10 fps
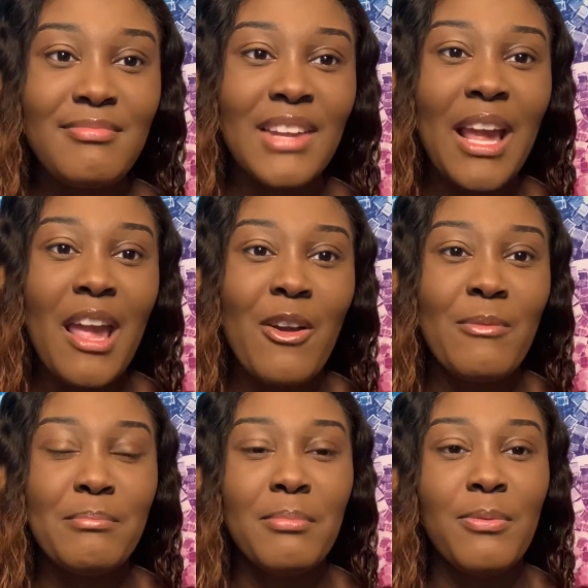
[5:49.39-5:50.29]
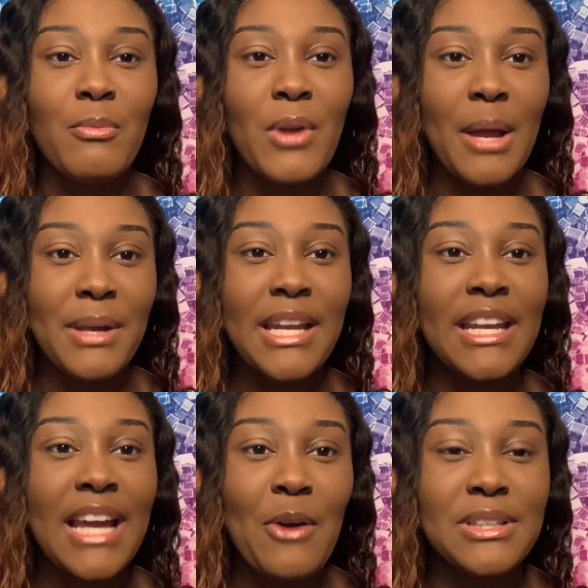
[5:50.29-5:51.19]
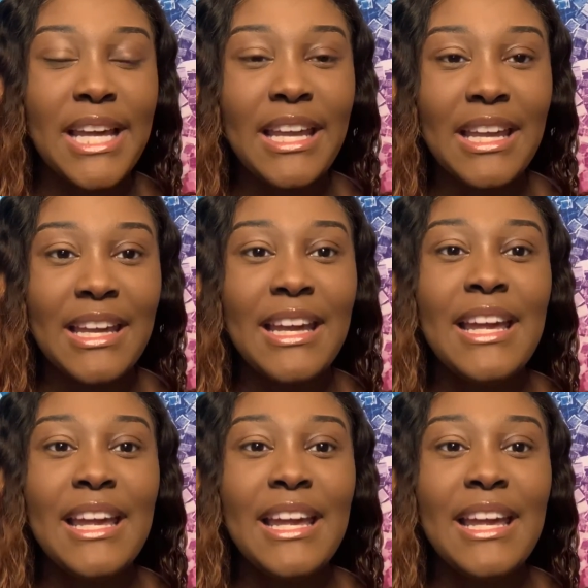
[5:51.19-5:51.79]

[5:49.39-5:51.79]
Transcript: and when I'm eating it I would take it